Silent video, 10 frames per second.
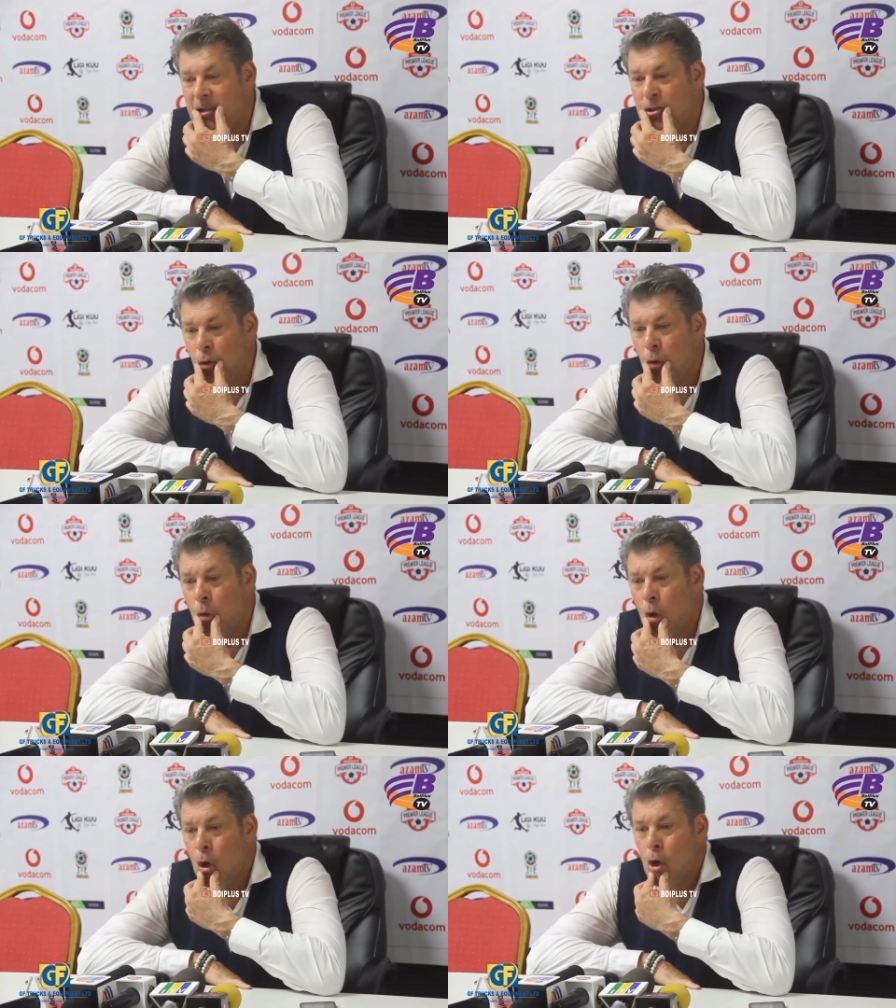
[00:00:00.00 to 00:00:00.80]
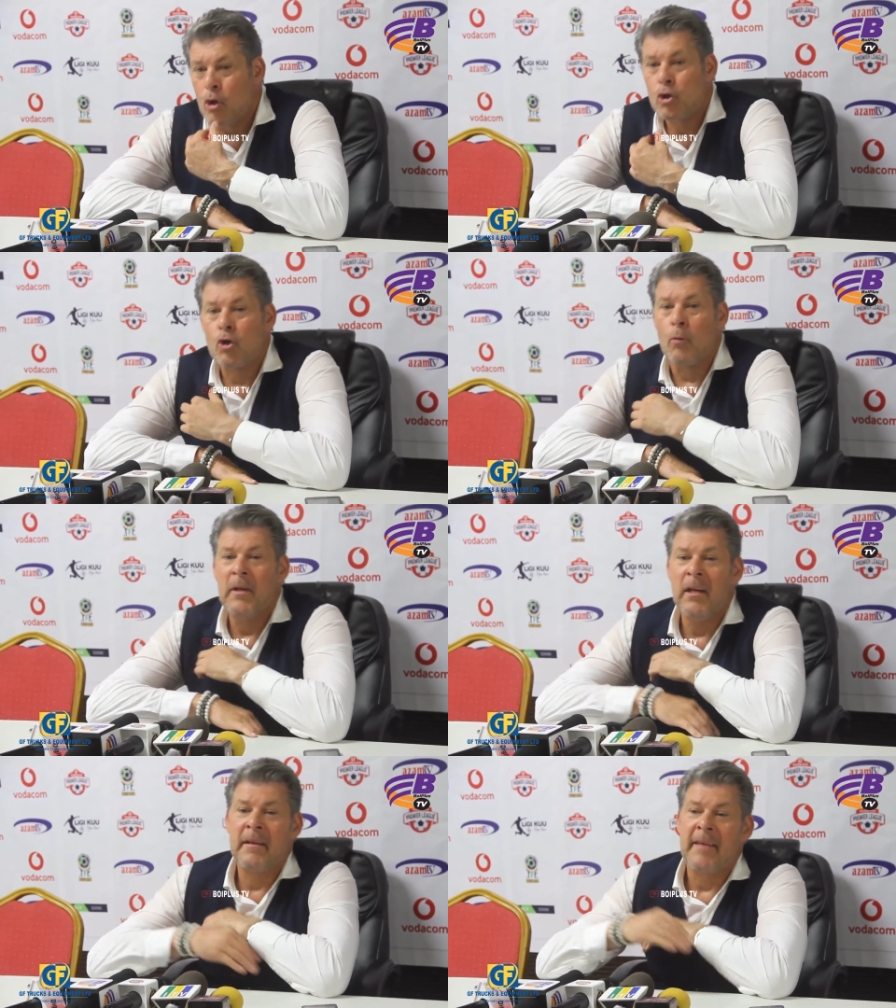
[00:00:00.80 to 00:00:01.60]
saw so
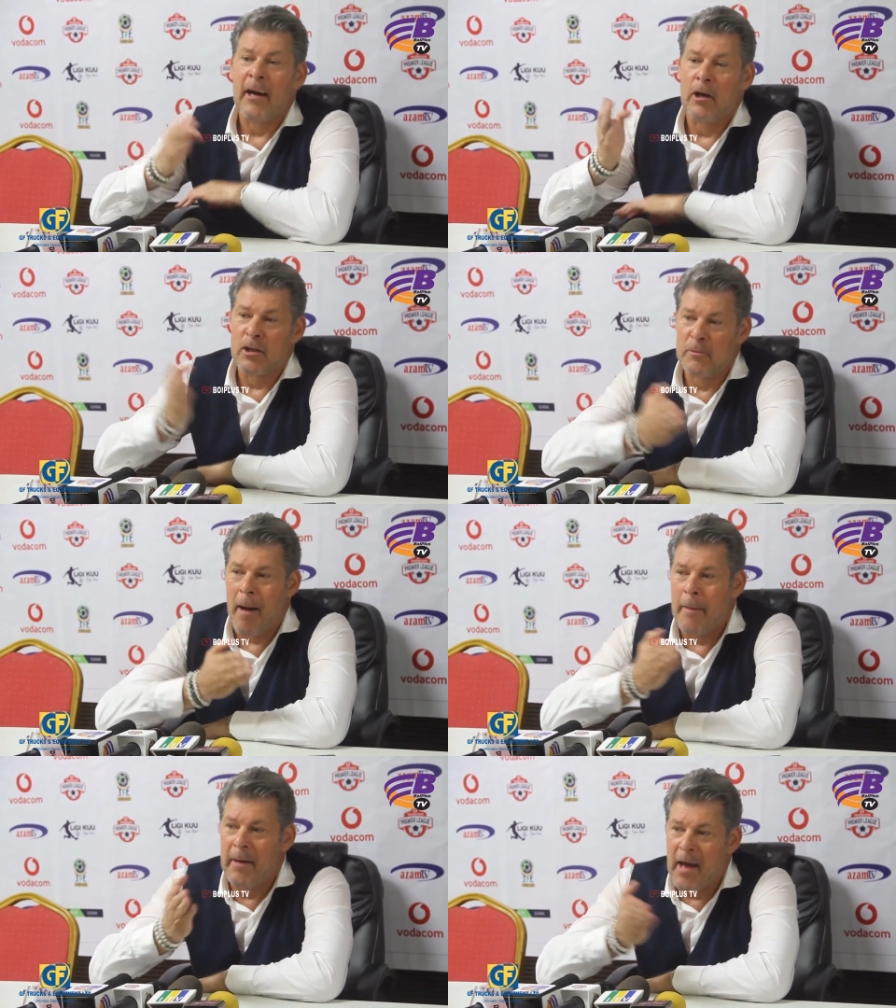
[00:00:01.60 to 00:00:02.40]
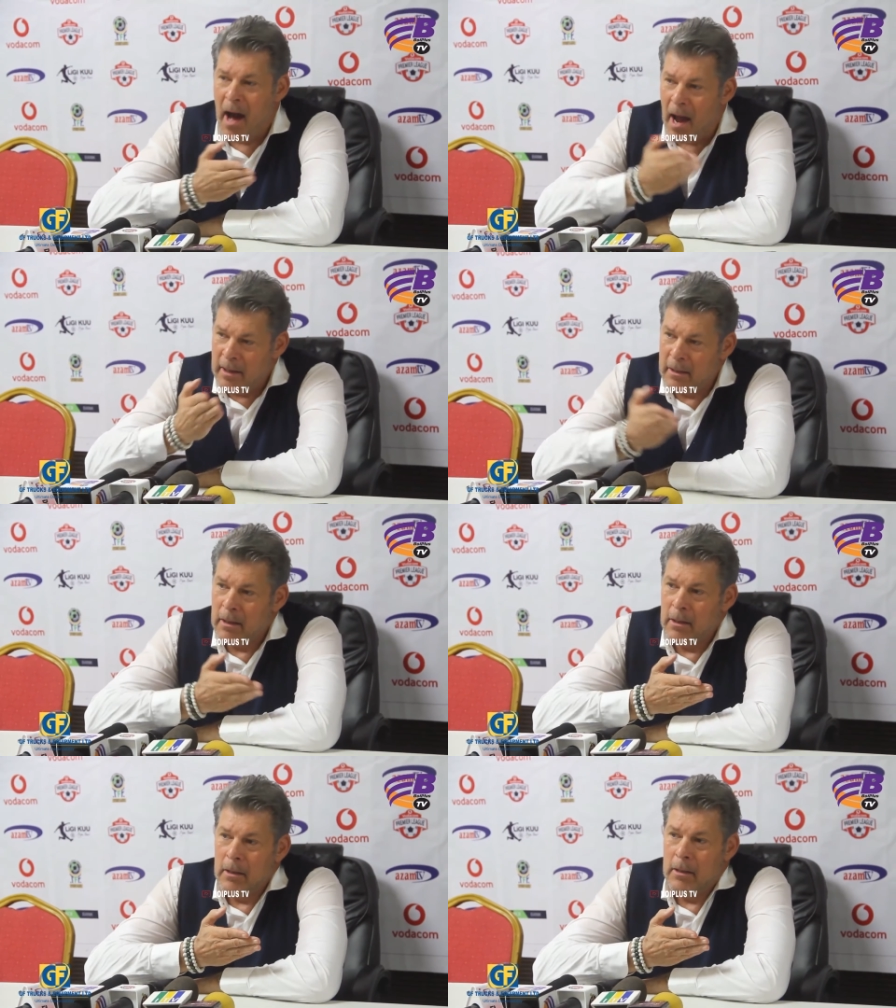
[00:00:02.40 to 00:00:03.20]
many tackles by behind
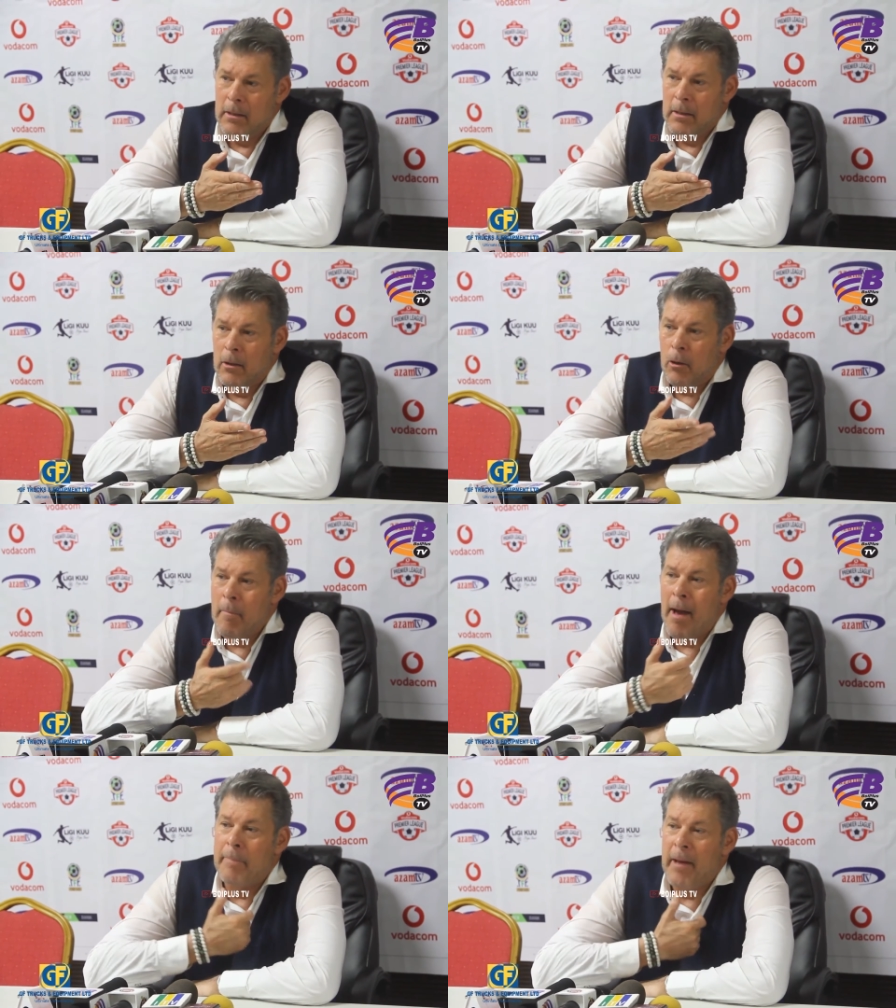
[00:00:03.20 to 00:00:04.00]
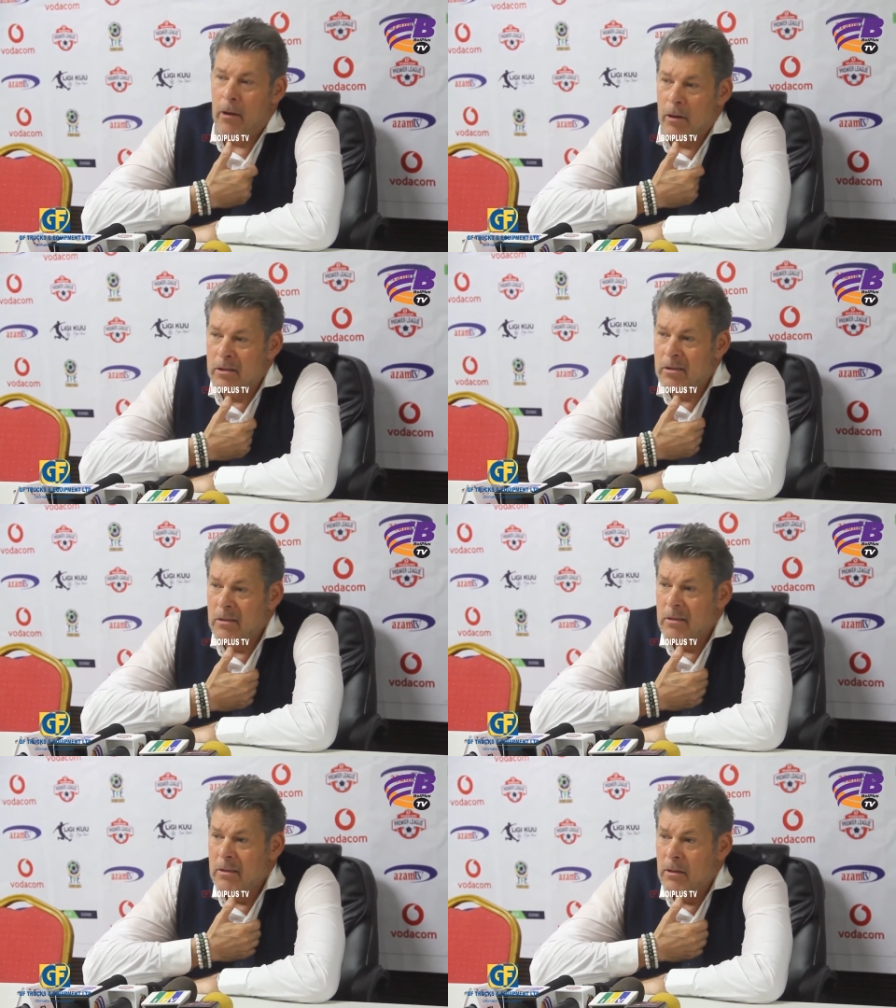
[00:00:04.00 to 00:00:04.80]
on my players.
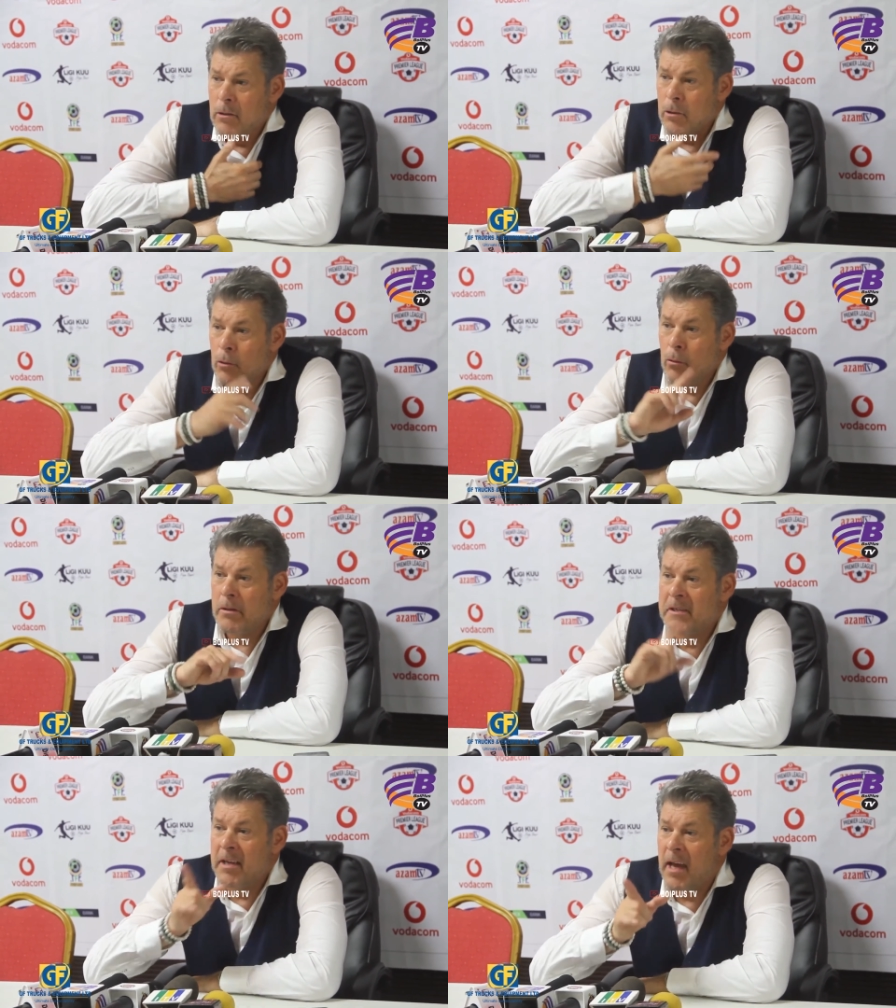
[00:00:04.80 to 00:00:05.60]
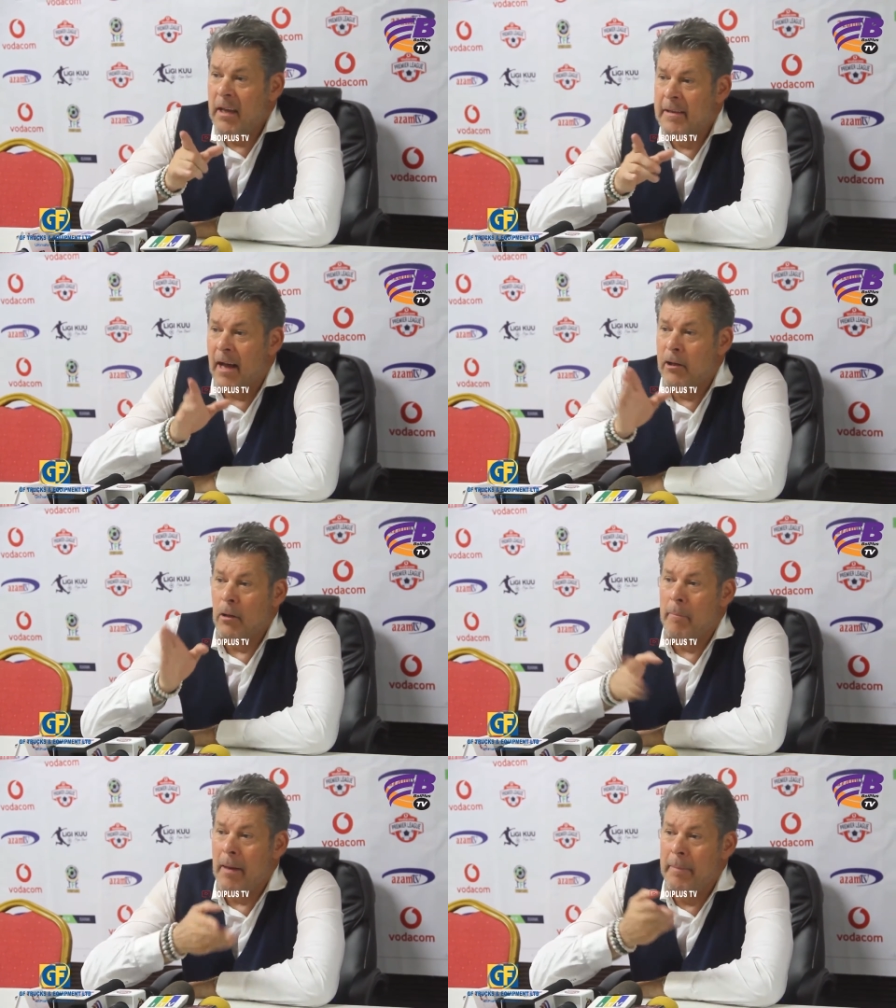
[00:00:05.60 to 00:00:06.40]
The rules say
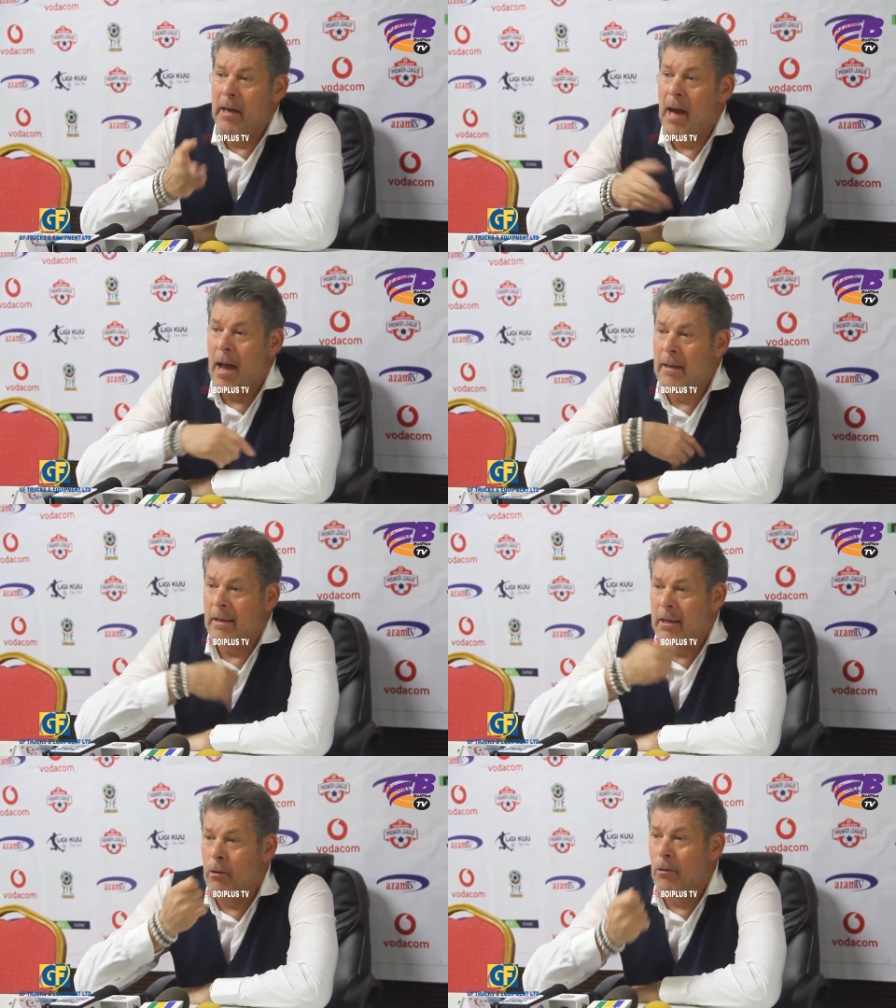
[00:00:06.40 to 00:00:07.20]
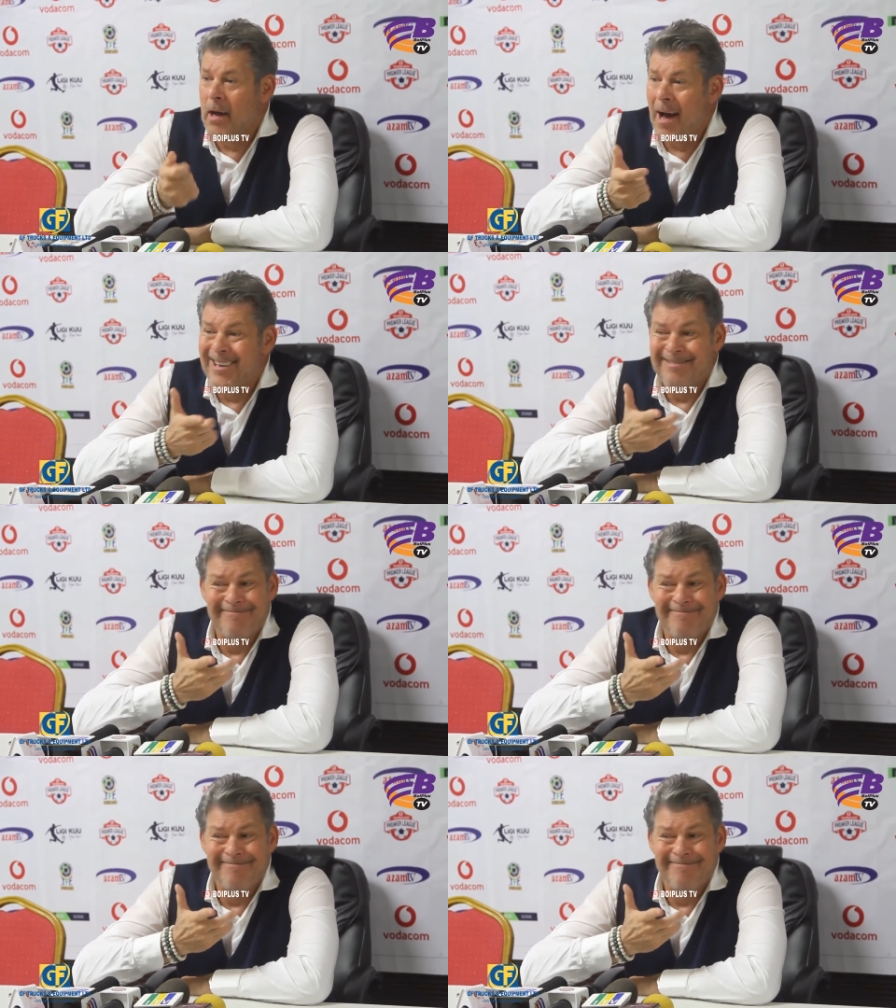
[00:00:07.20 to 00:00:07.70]
tackle by behind, yellow card.